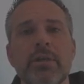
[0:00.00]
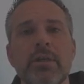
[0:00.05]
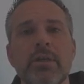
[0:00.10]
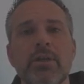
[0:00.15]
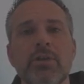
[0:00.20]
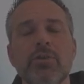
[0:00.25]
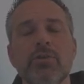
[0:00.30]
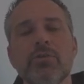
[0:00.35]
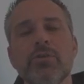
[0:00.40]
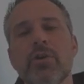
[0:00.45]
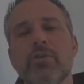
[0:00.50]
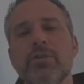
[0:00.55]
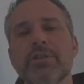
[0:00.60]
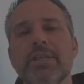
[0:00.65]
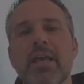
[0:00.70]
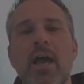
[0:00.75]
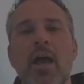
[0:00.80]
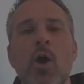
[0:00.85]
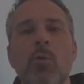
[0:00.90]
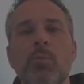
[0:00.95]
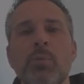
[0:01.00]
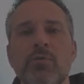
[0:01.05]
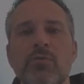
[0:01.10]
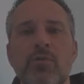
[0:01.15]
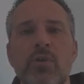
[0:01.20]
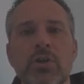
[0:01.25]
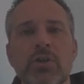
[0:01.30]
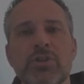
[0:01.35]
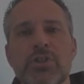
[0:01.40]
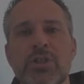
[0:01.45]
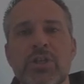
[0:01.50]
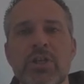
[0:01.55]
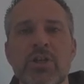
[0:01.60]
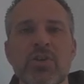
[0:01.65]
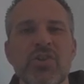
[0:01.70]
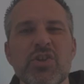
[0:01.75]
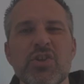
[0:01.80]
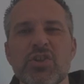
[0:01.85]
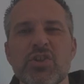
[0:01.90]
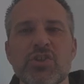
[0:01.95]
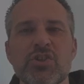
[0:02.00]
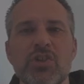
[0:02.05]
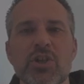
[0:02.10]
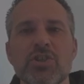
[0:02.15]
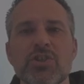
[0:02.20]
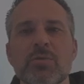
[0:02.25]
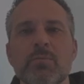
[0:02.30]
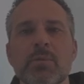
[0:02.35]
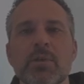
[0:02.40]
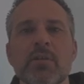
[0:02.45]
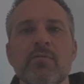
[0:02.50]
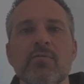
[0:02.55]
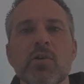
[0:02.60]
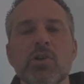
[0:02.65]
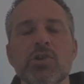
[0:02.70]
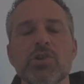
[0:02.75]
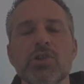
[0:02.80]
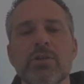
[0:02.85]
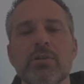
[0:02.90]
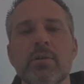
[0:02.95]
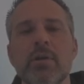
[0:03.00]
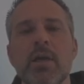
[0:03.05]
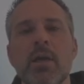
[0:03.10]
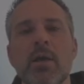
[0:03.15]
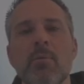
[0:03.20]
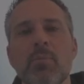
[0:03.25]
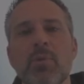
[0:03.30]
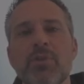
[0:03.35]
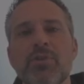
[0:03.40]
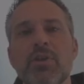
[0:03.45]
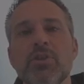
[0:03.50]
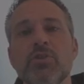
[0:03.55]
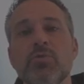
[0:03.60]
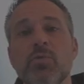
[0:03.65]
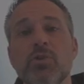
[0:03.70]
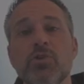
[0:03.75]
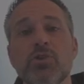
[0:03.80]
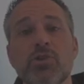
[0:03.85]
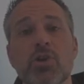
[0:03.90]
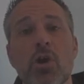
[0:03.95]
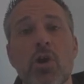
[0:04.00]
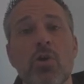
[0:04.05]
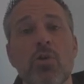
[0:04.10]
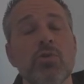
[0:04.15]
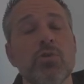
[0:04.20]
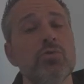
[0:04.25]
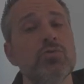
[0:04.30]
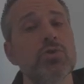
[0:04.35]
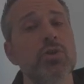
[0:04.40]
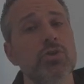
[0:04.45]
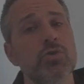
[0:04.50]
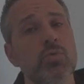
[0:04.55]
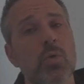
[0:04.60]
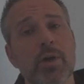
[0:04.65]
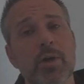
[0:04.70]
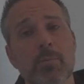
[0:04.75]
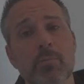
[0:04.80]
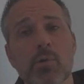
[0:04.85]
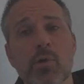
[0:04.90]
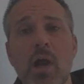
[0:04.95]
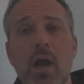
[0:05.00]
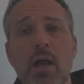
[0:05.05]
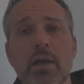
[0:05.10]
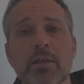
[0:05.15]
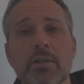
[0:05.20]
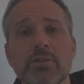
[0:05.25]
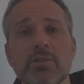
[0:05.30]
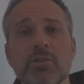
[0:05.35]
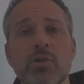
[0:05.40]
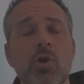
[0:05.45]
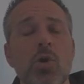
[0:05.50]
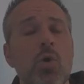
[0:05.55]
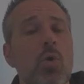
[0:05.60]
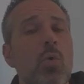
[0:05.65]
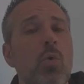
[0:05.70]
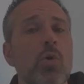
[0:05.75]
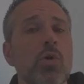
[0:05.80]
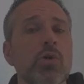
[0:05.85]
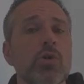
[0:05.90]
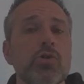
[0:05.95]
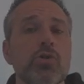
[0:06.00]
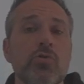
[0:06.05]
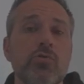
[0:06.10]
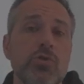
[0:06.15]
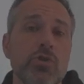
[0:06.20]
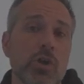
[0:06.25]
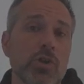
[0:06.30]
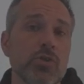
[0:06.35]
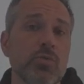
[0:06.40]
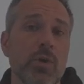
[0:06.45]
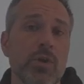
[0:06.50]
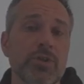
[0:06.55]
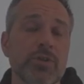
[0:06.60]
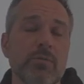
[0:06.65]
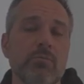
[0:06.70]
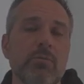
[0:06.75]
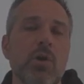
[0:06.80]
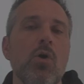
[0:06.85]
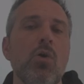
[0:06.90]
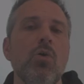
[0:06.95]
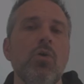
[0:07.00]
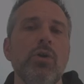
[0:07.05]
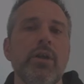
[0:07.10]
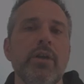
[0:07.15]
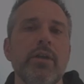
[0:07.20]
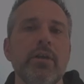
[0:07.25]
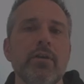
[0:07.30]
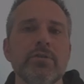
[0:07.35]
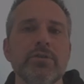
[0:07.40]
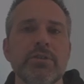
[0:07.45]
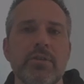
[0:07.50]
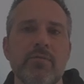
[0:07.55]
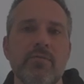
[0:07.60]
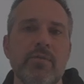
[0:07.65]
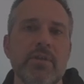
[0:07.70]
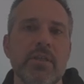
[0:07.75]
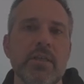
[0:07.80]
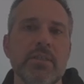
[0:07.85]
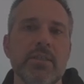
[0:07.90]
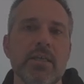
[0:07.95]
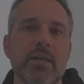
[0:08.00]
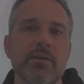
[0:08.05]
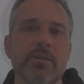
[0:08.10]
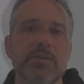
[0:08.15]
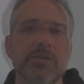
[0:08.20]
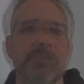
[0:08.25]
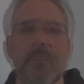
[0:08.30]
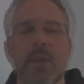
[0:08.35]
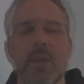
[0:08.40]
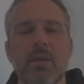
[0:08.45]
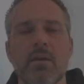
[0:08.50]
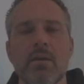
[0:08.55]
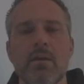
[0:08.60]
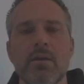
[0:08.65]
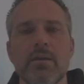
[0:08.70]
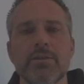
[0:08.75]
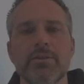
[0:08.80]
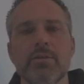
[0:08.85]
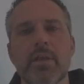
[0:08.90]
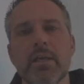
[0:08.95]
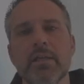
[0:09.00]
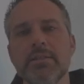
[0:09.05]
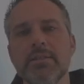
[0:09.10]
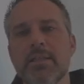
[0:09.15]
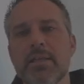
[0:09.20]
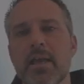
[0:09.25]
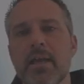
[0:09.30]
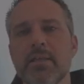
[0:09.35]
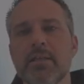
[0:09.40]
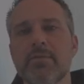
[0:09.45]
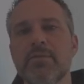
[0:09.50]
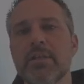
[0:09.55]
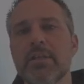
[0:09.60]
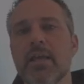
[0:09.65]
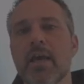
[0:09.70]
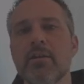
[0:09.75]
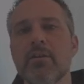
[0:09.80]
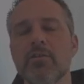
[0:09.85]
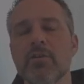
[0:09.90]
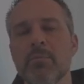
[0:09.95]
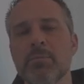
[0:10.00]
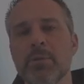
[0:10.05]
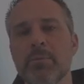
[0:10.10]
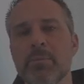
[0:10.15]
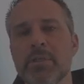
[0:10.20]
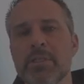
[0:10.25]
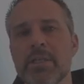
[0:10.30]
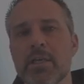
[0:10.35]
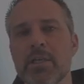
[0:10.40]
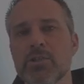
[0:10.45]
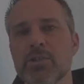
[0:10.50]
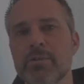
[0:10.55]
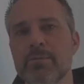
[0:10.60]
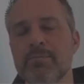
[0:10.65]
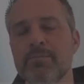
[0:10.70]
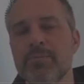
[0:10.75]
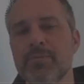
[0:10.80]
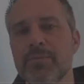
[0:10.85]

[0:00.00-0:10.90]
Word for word: You'll notice a helper function here that just does some conversion, but this would show you just won a prize or you just won some gold and here's the details. So that's the end of the getter implementation.